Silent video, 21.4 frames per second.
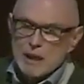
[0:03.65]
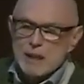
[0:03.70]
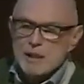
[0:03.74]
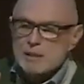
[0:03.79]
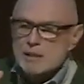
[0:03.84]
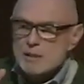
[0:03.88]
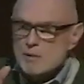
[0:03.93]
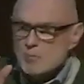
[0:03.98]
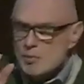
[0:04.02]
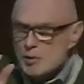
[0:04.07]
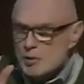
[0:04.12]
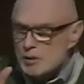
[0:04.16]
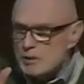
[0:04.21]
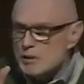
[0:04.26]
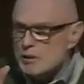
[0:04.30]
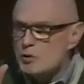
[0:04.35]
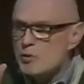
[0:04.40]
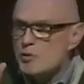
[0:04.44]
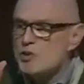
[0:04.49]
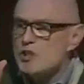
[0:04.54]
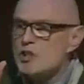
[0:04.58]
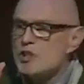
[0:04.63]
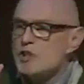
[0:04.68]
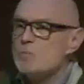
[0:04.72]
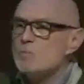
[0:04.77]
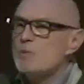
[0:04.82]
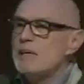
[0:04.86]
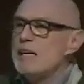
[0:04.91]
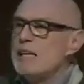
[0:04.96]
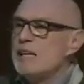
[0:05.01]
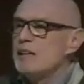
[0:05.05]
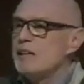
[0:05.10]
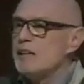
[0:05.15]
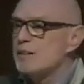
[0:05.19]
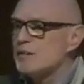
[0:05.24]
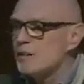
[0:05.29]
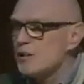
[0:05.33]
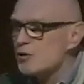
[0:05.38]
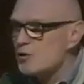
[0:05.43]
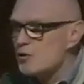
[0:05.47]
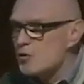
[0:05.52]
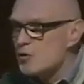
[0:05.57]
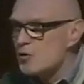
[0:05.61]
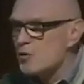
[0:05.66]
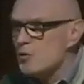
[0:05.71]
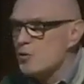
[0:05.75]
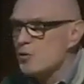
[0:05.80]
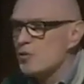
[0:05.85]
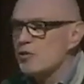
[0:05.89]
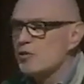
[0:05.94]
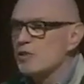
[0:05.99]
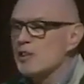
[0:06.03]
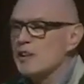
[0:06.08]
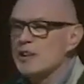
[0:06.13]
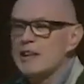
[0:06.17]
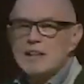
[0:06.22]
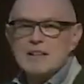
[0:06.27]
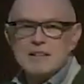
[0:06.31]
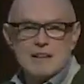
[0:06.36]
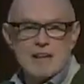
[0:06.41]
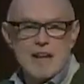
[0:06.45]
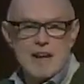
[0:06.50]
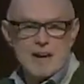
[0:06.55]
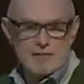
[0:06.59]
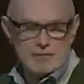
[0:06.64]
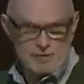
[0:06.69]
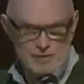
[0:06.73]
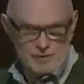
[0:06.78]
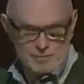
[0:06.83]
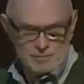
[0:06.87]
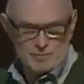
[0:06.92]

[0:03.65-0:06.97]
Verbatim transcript: it's important to speak the truth in love.